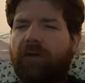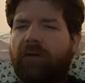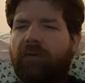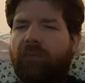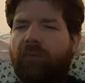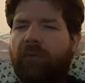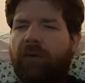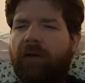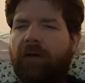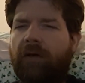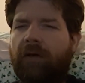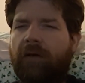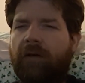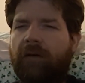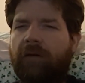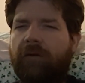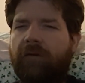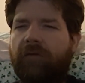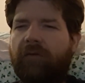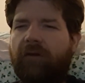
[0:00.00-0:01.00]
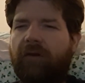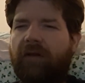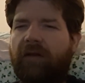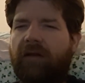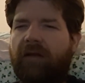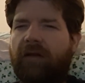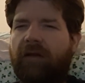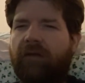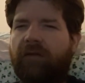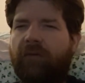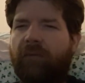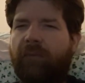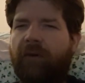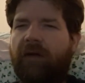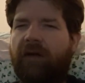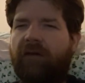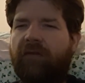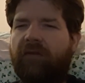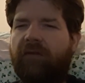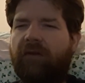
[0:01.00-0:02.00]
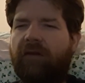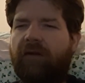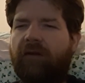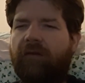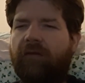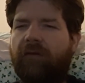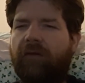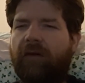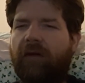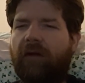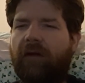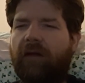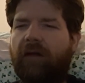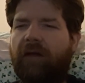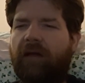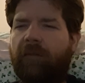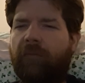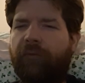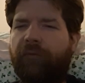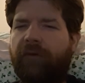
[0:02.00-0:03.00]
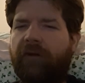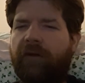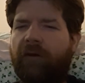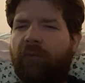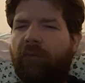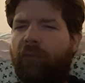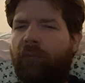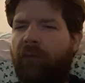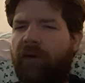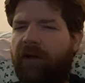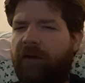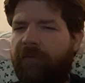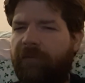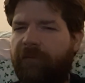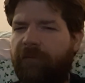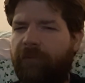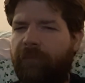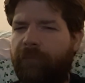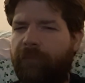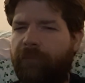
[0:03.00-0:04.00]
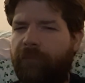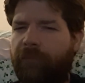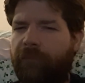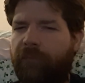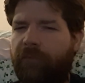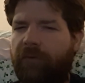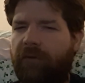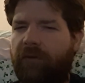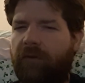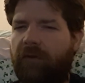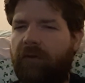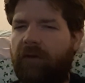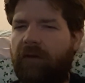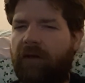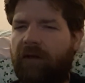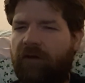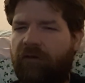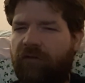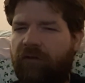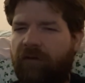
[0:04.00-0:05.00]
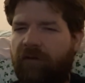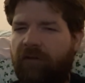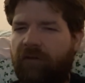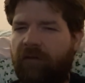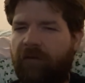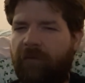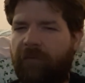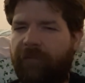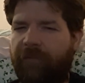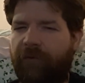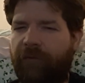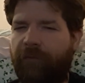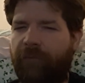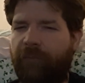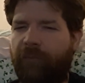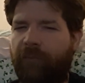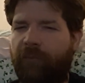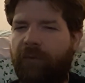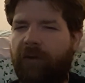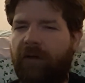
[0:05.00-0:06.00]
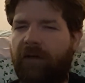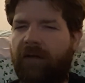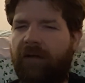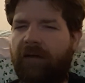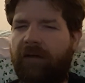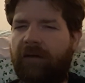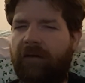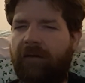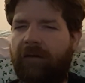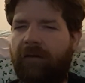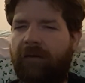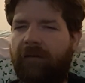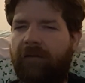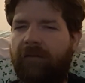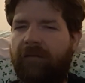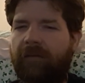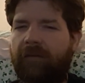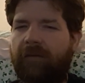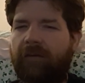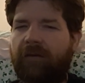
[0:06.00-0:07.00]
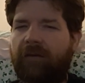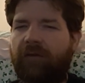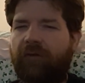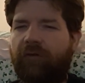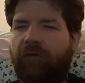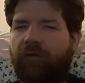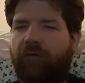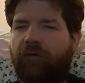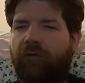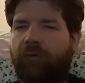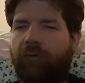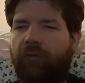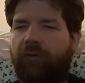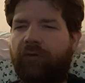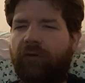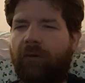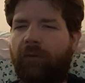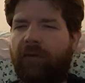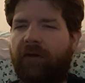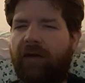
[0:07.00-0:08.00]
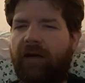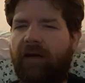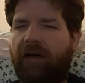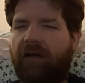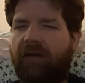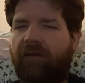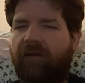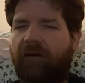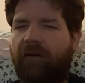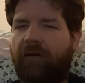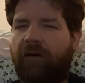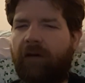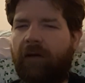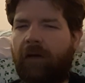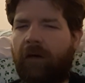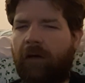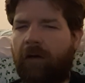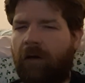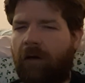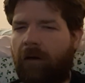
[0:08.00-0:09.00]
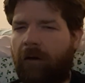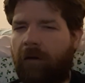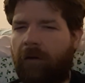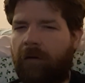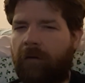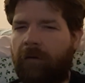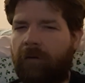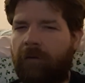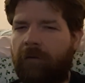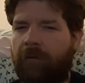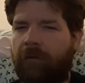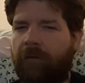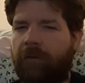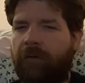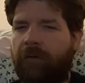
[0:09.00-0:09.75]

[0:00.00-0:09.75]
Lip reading: where he's able to get away from the agents in the film, and to do so he hides out in a car.